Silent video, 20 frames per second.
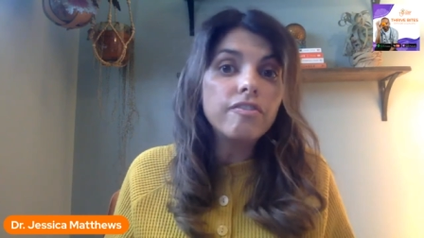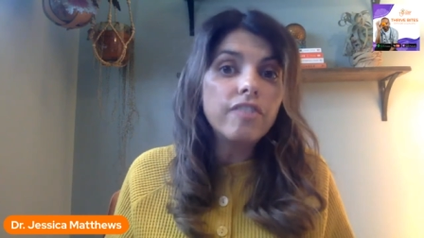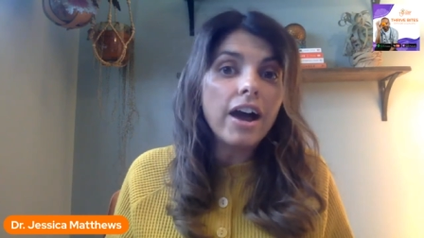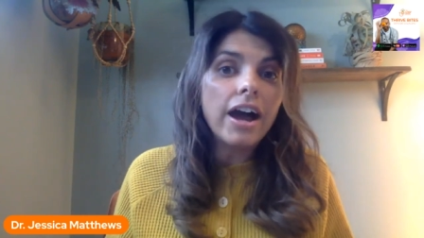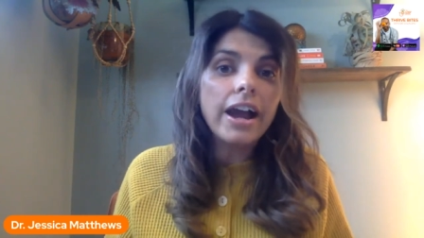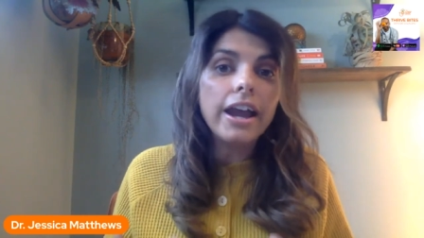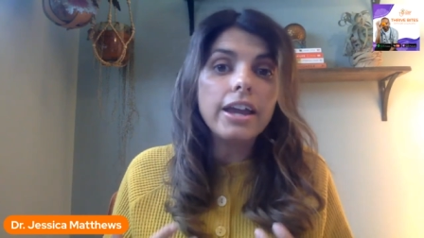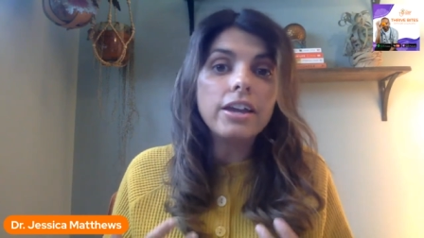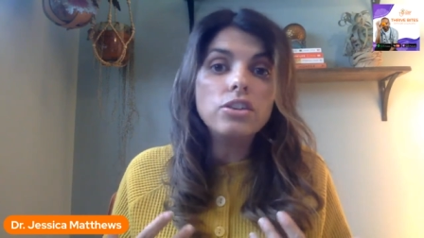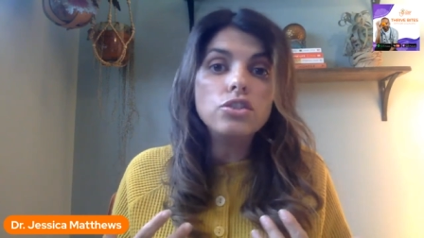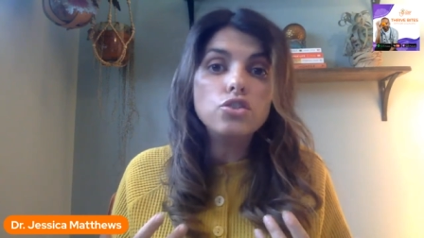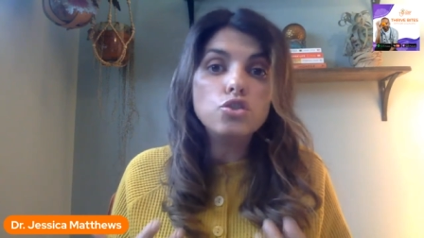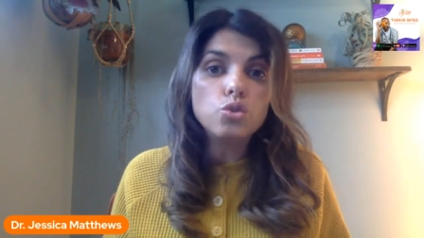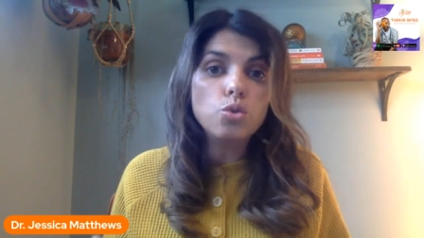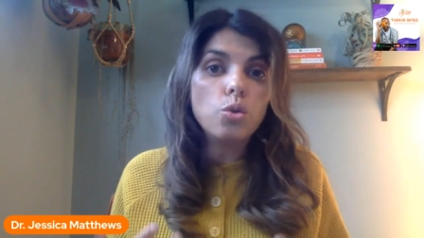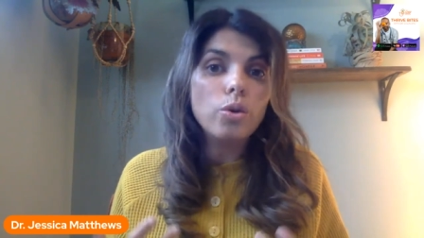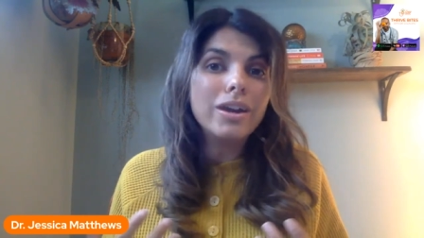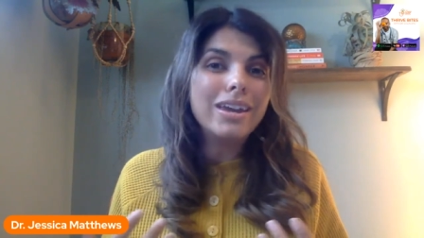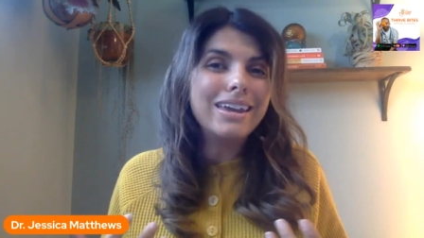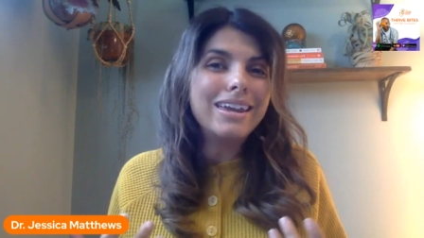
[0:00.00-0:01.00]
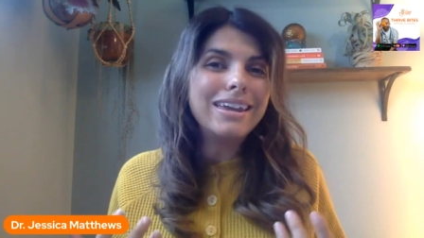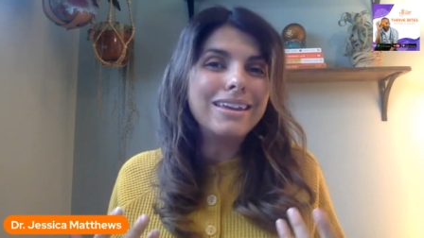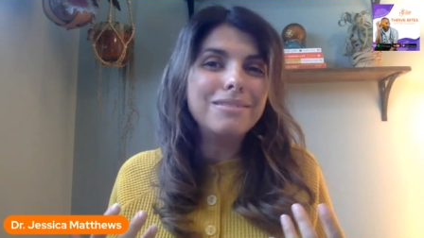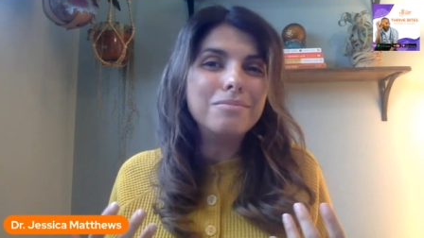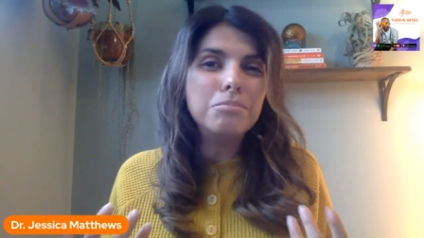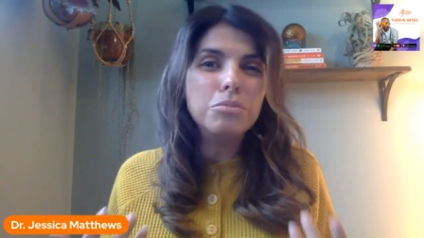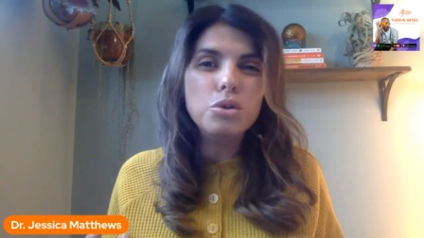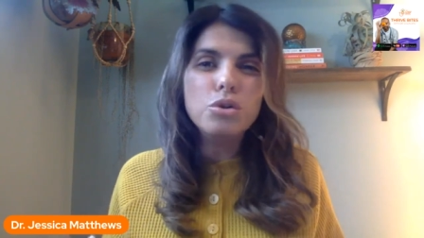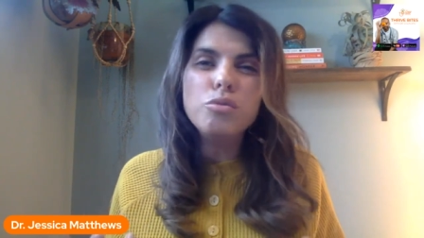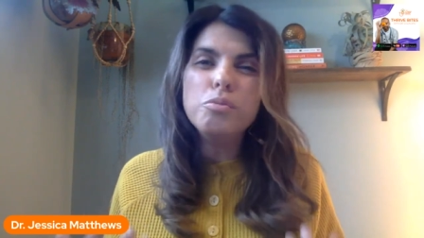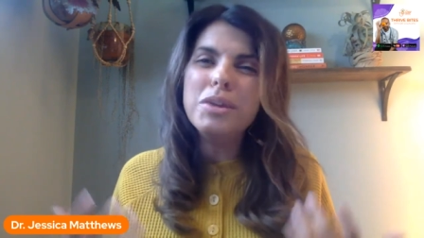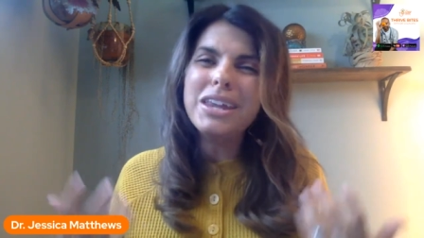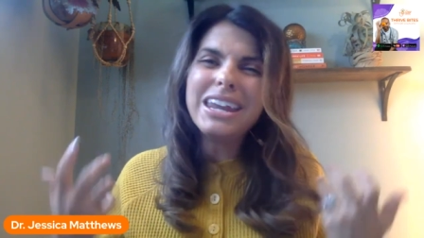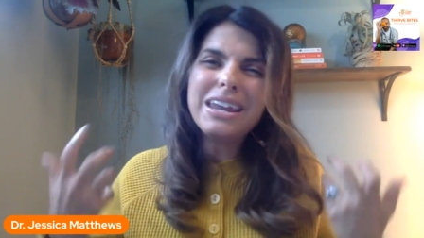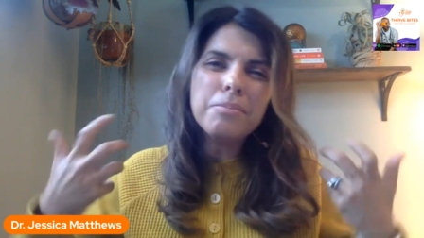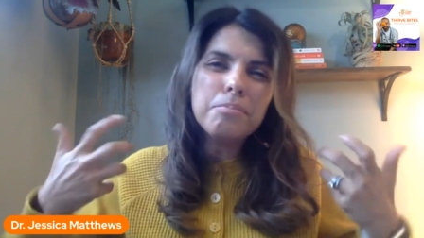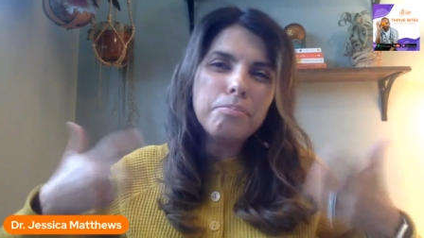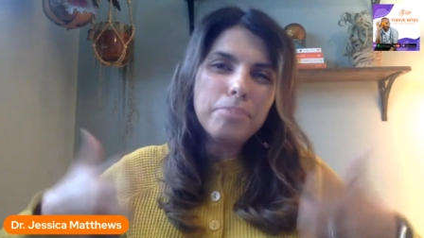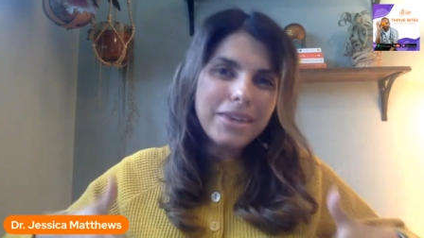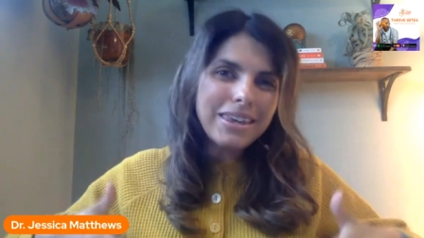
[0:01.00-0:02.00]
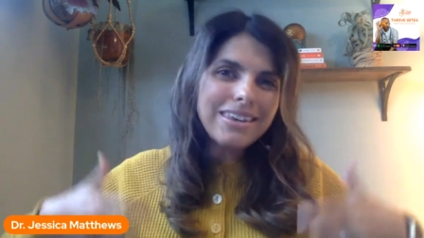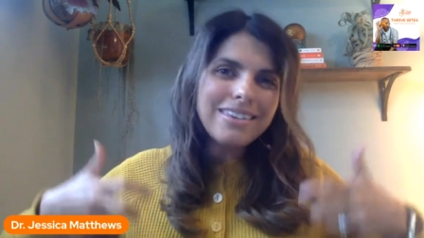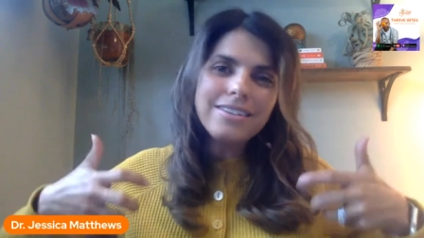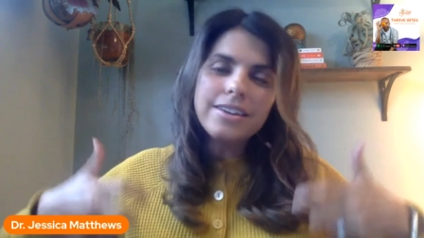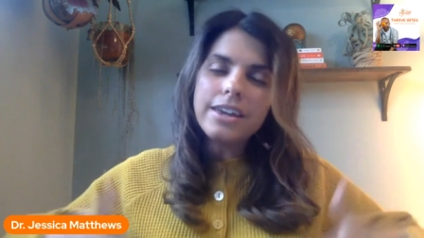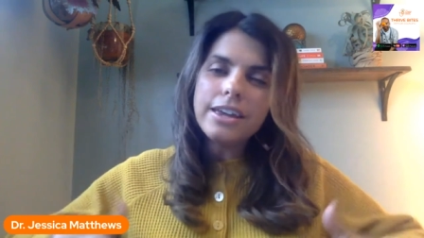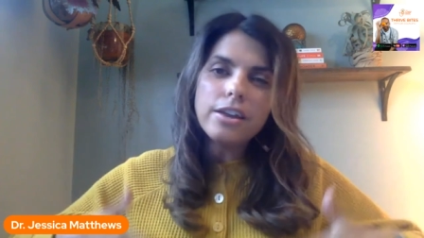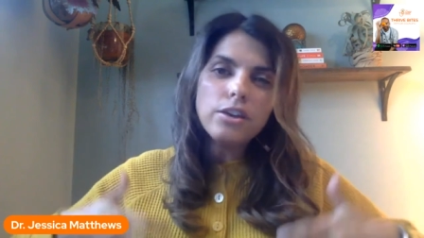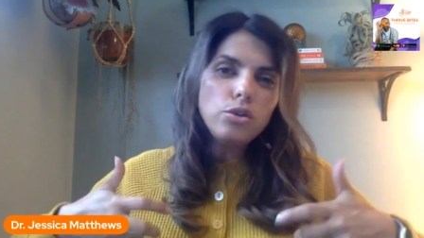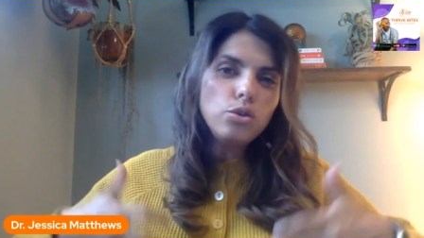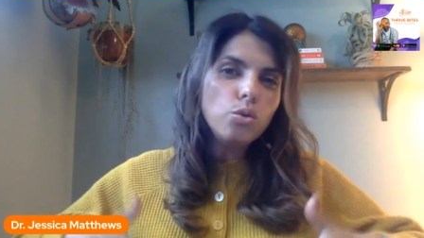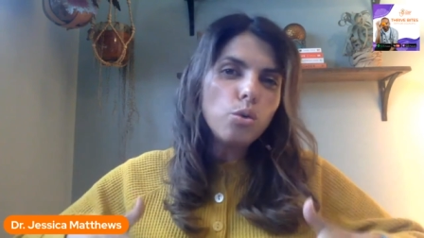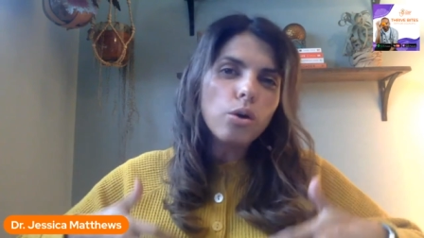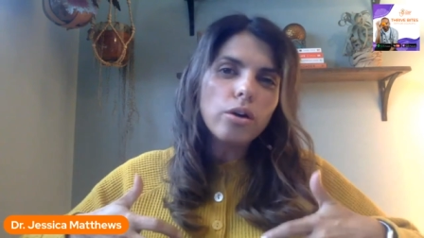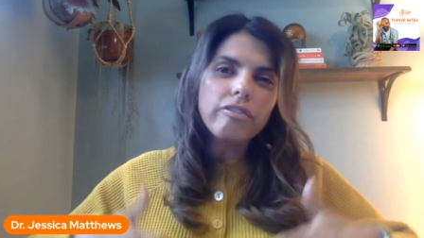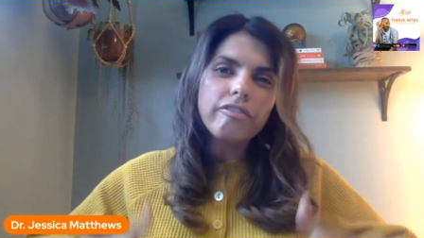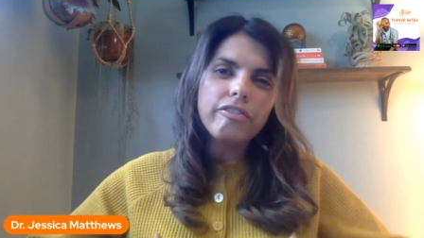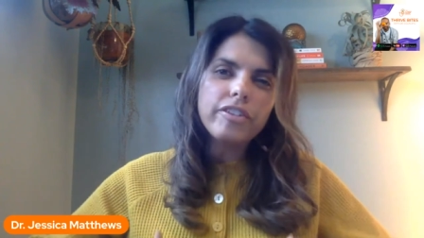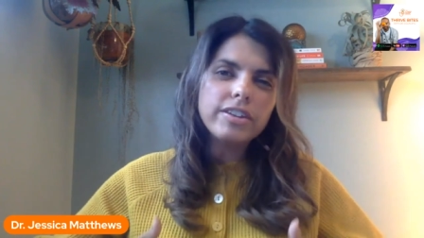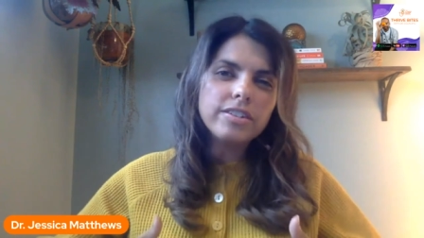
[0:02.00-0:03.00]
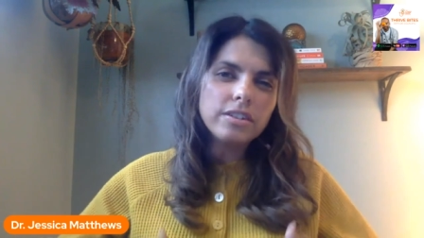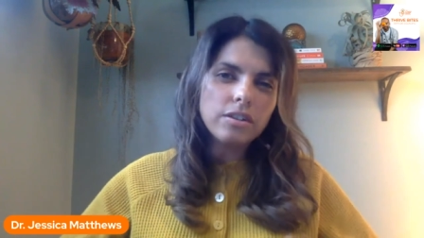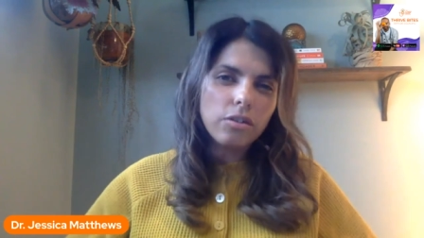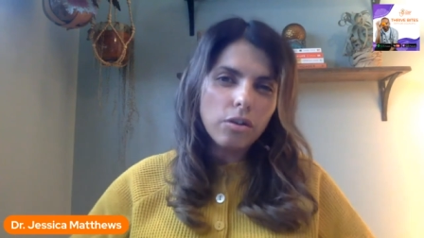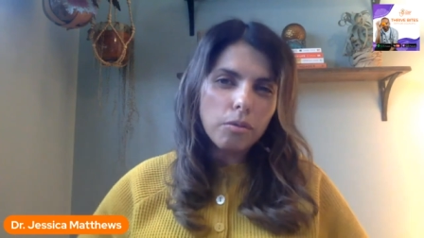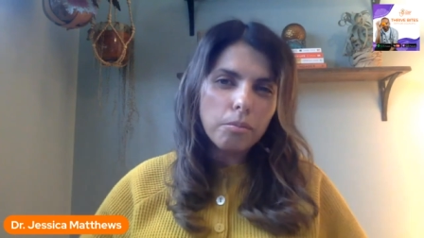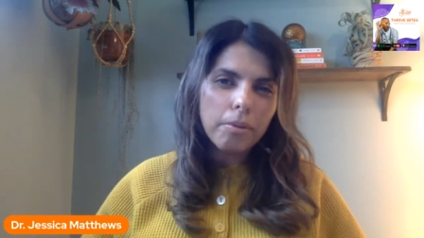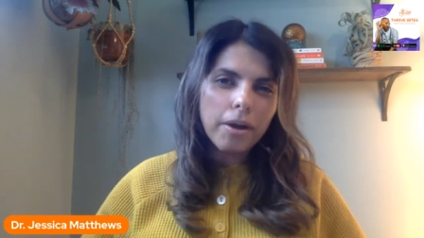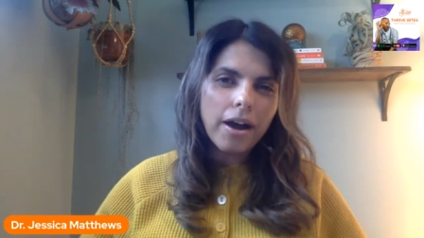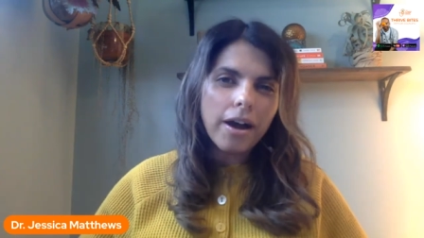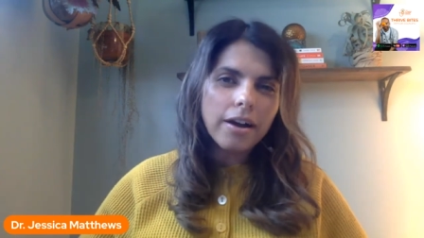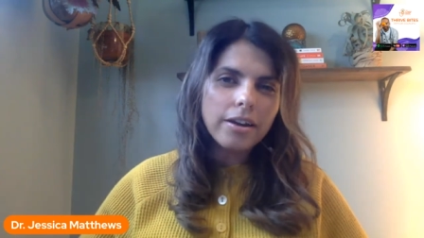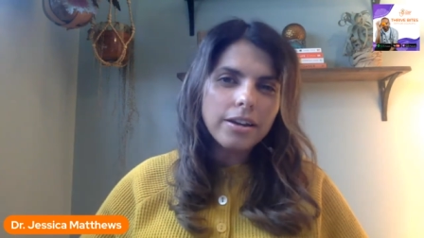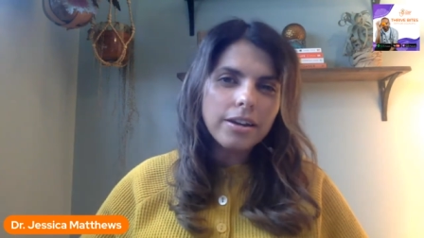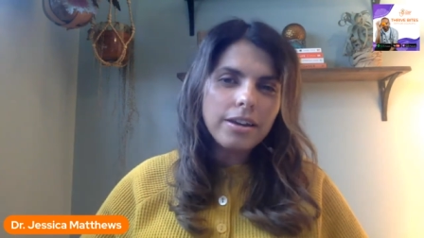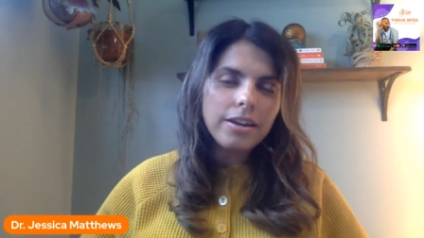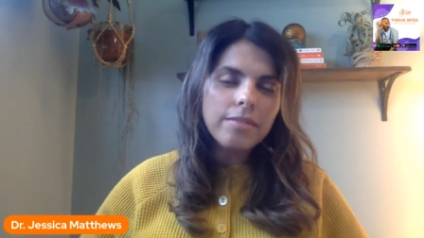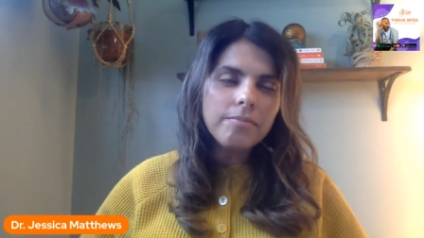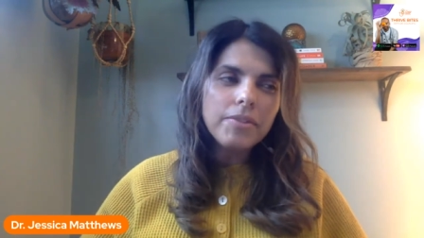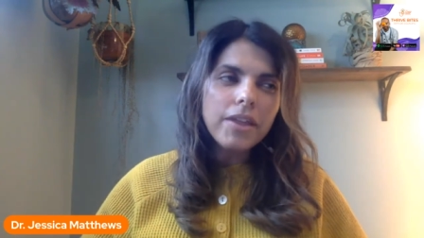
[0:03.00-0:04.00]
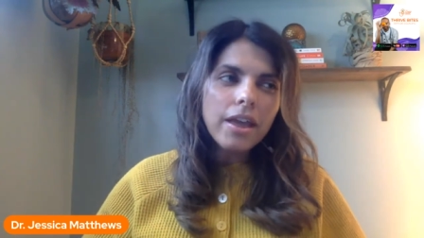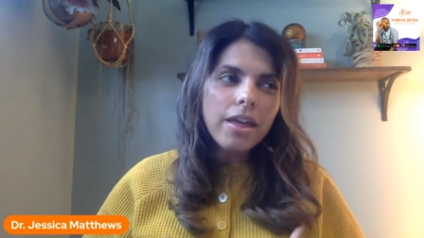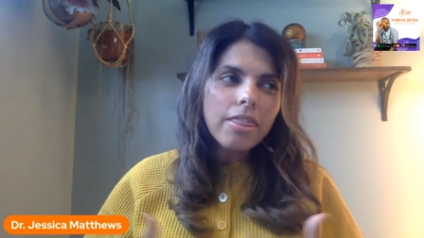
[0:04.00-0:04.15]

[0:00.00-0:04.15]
find joy in movement in being in your physical body.